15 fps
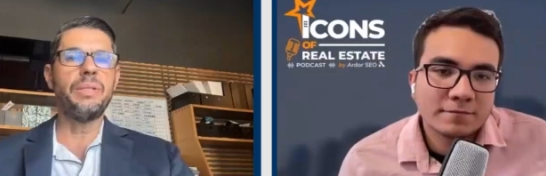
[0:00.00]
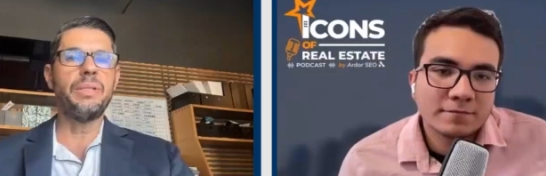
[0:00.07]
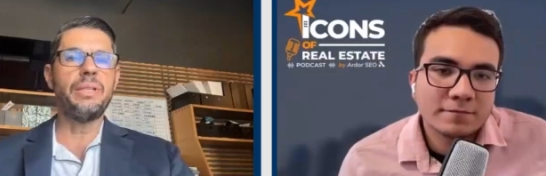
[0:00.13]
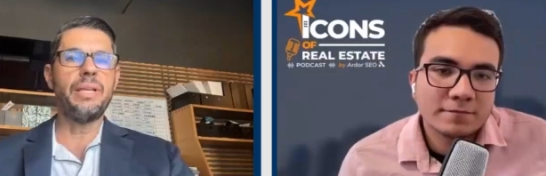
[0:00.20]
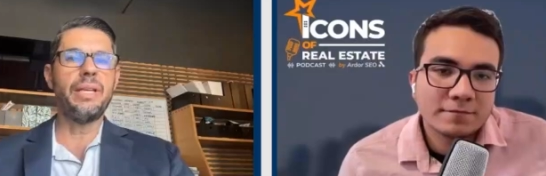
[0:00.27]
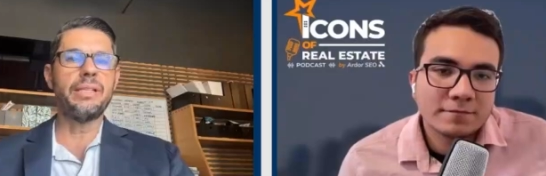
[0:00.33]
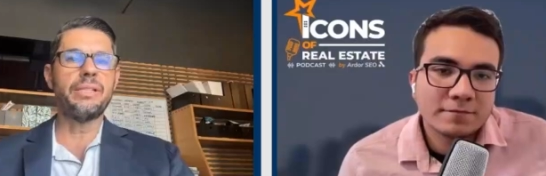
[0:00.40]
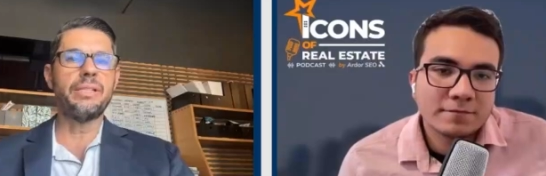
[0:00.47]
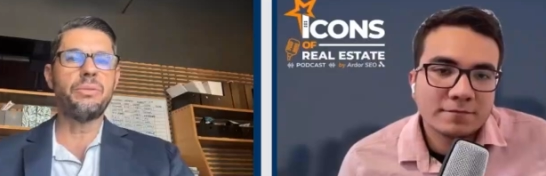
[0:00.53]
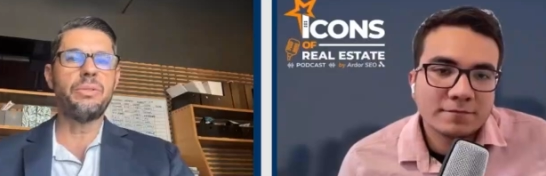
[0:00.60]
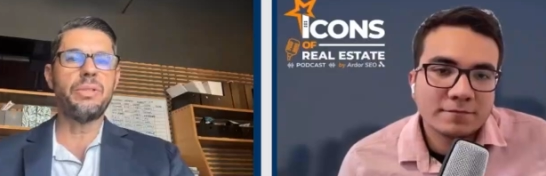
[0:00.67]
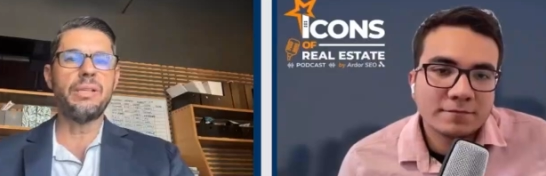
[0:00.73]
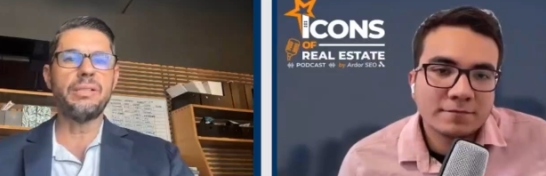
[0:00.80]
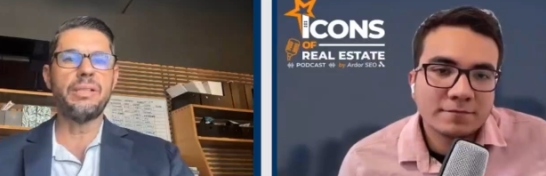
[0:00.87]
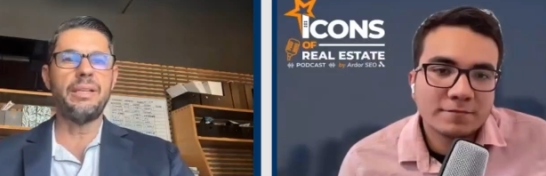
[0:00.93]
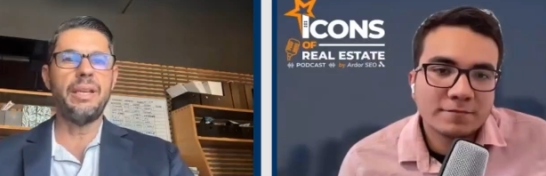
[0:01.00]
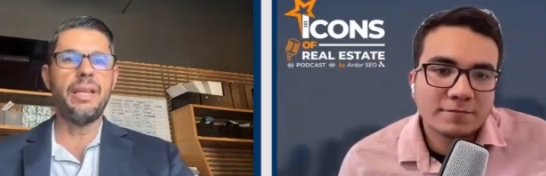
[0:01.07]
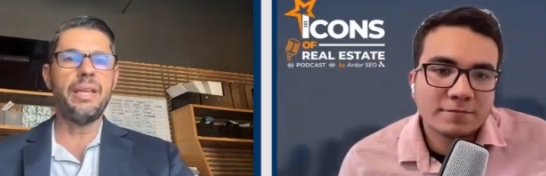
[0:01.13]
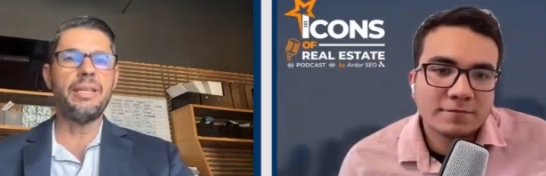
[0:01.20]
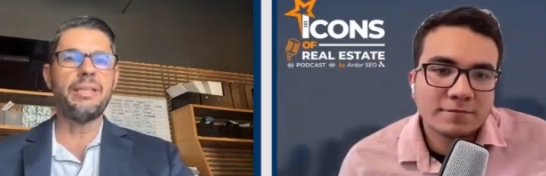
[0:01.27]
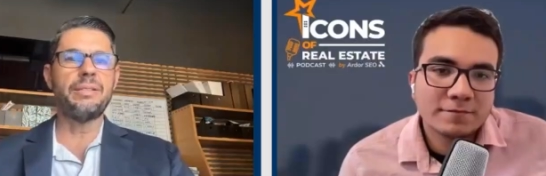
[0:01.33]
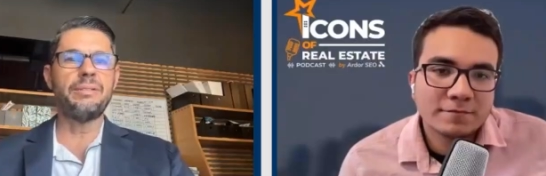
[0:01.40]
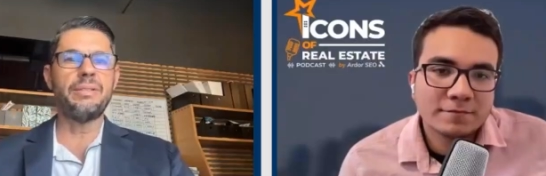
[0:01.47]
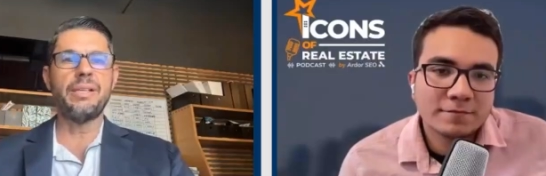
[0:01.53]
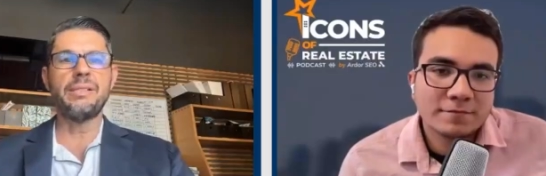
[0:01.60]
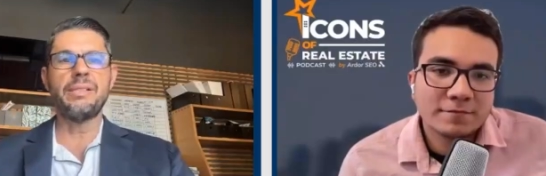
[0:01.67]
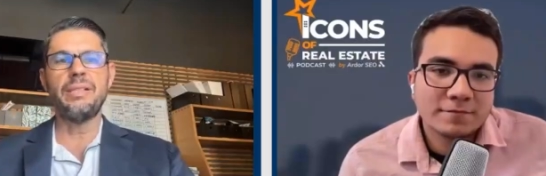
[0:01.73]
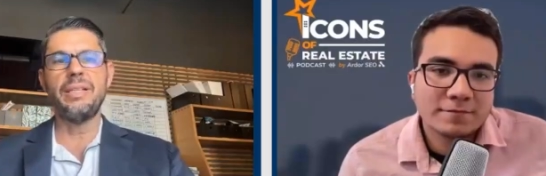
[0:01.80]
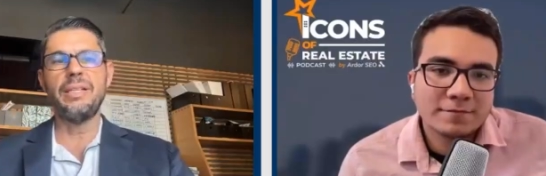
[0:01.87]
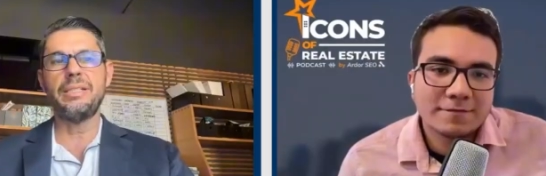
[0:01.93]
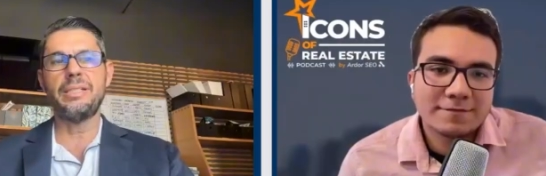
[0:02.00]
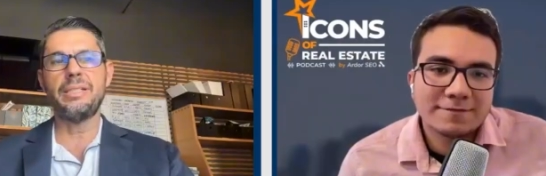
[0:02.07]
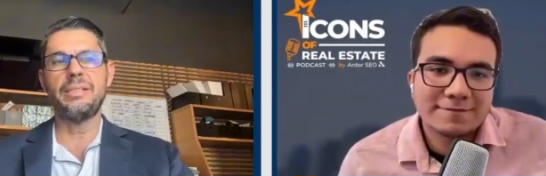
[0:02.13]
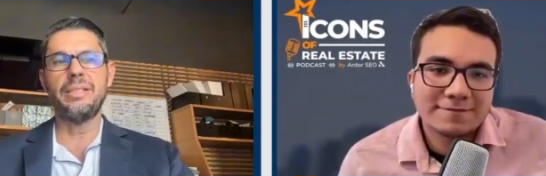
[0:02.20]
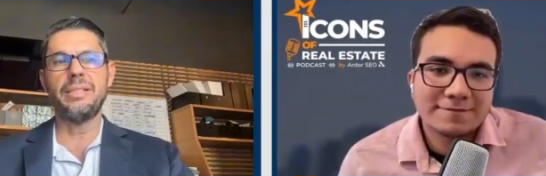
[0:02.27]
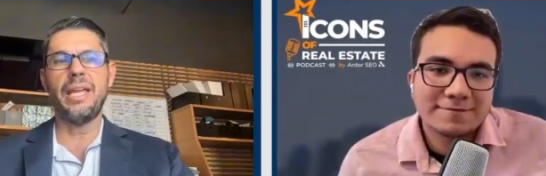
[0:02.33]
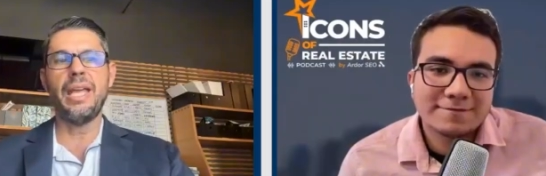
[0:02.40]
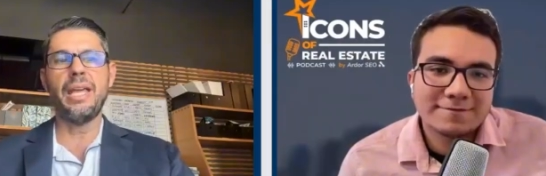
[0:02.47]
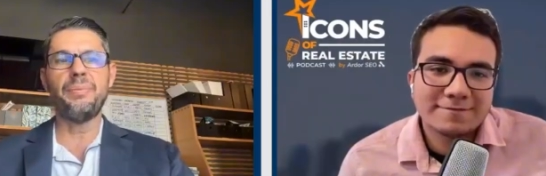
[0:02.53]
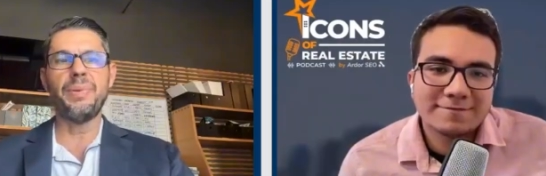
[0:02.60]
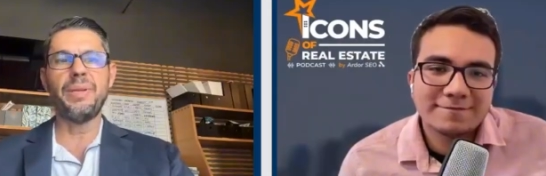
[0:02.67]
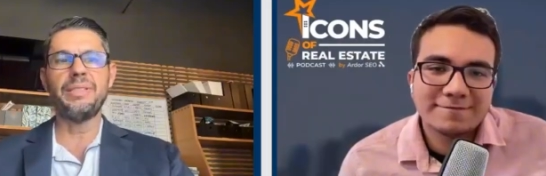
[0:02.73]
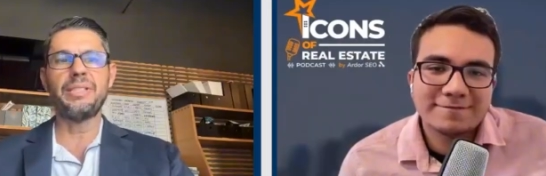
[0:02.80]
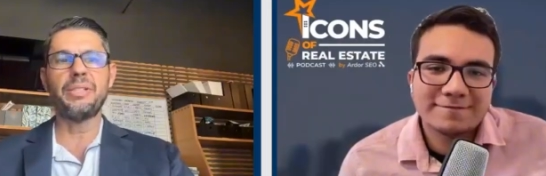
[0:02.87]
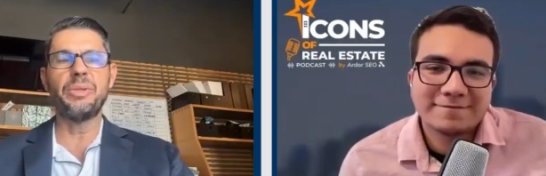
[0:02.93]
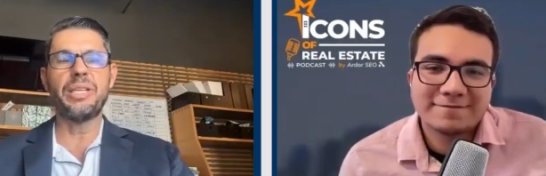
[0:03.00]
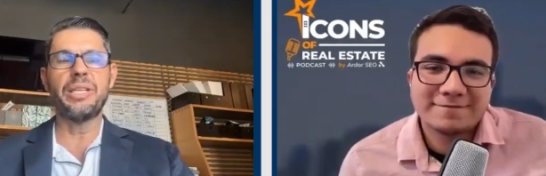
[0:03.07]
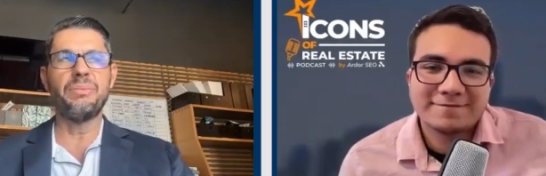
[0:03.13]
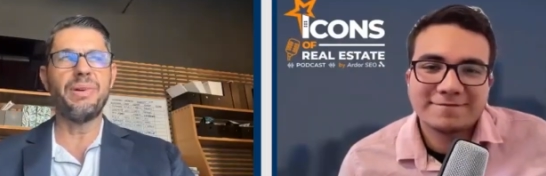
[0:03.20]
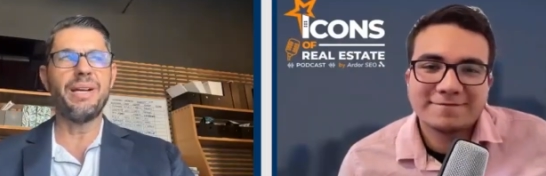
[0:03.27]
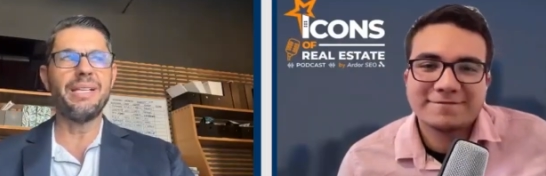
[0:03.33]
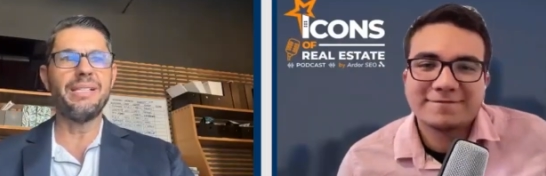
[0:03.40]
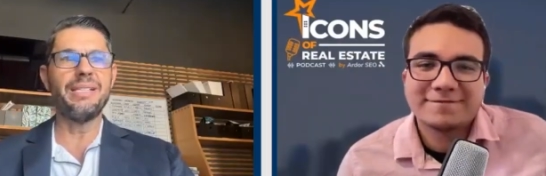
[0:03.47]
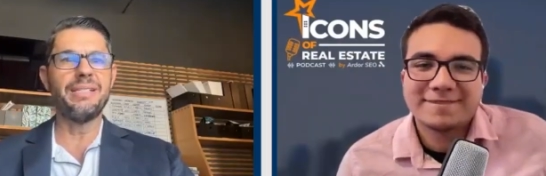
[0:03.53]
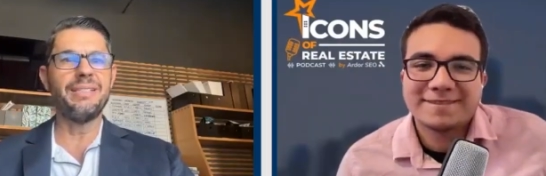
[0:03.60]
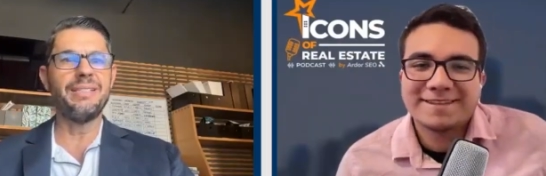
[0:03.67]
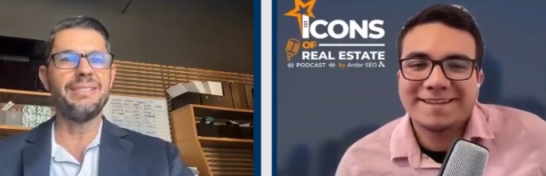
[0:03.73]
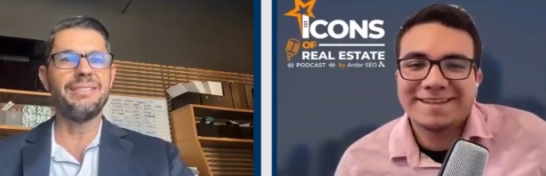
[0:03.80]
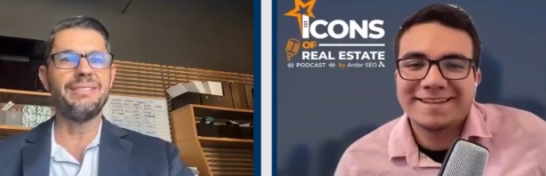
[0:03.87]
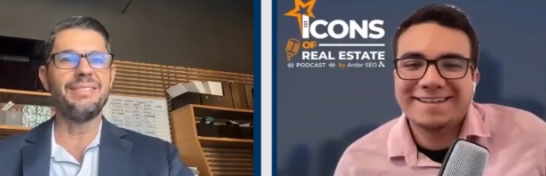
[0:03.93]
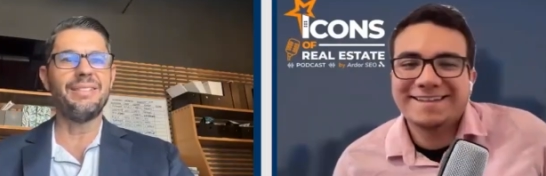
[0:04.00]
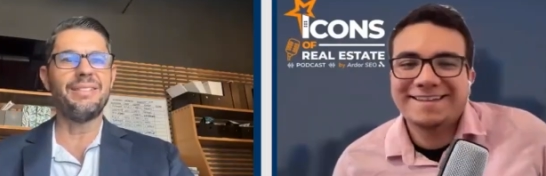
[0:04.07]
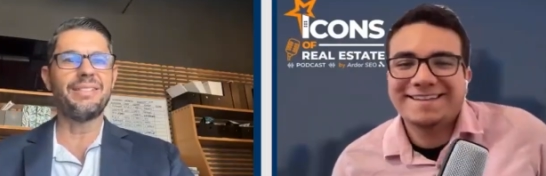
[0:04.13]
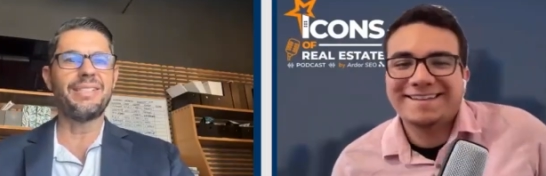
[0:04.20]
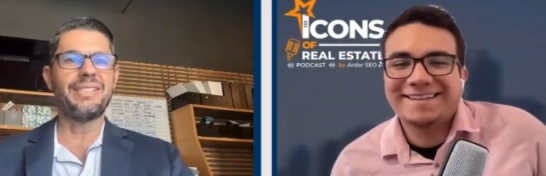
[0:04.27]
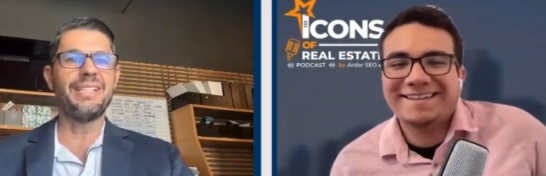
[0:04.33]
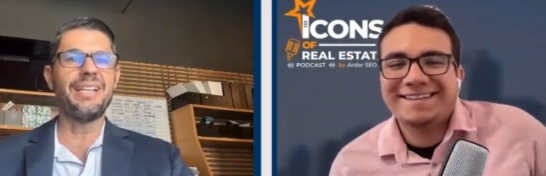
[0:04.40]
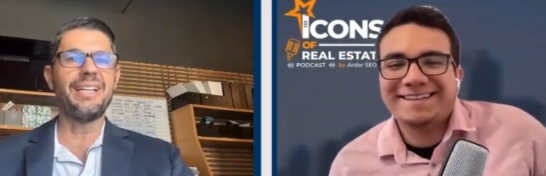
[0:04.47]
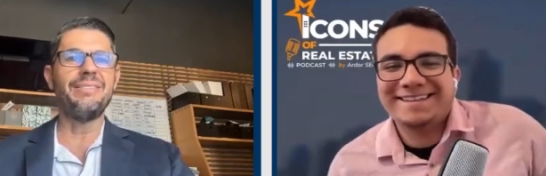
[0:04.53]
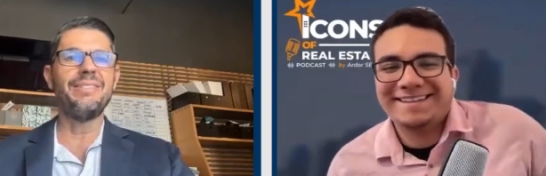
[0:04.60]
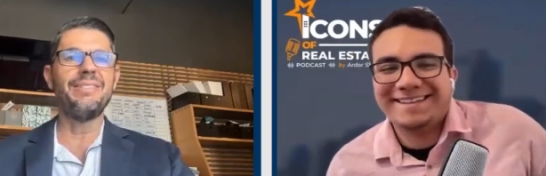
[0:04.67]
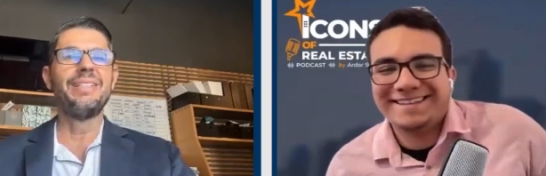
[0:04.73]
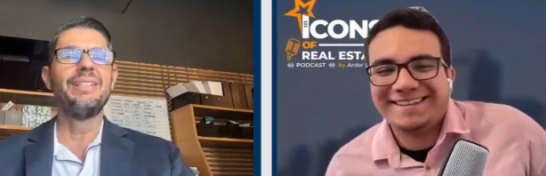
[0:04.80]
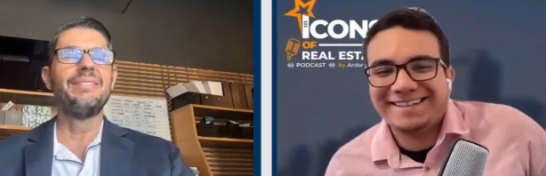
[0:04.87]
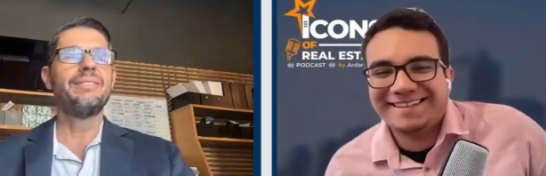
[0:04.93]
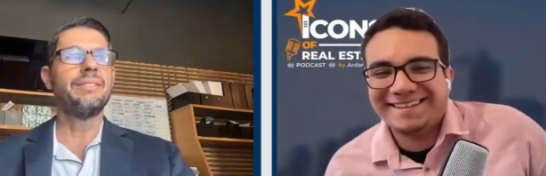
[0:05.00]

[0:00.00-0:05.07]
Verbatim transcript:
Speaker 1: be the next 2008? 2008 is going to happen so we can buy, you know, a lot of stuff.